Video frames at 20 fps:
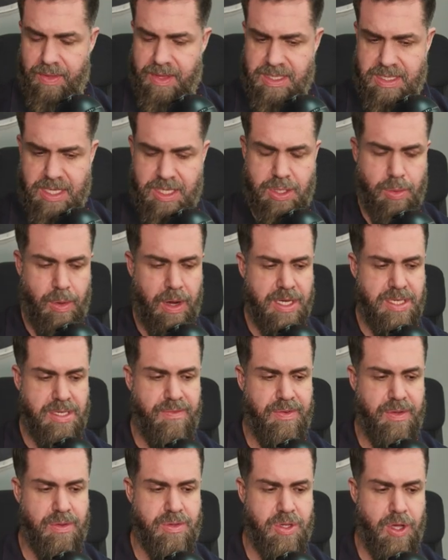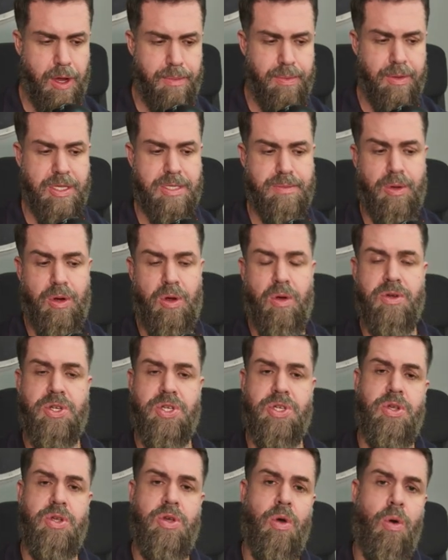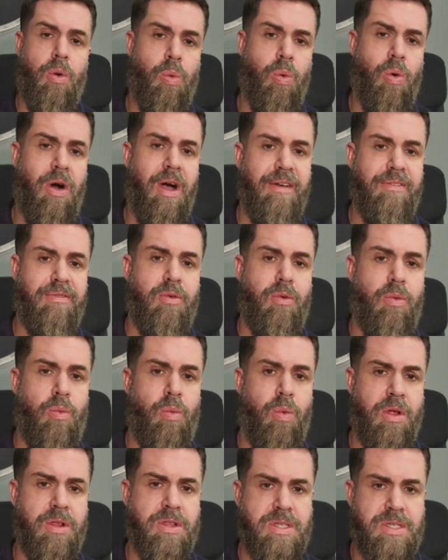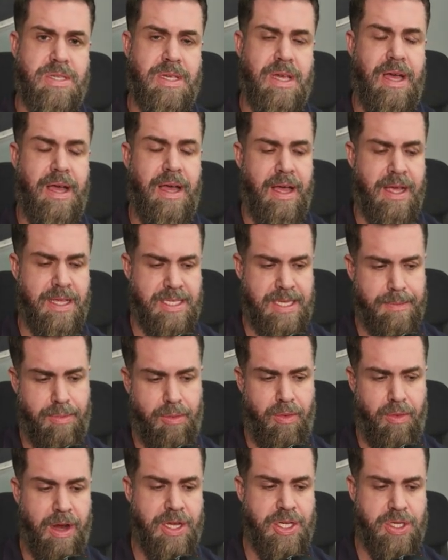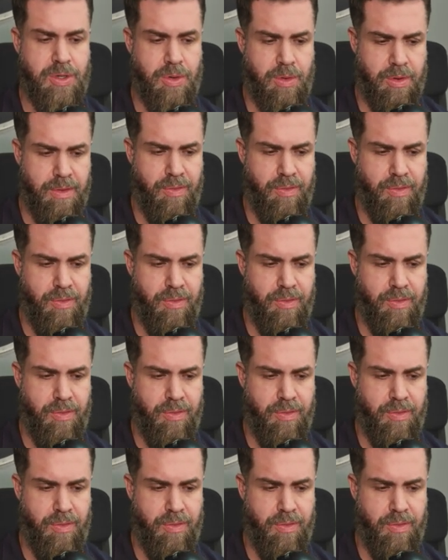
The situation feels hopeless because your wife wants a separation or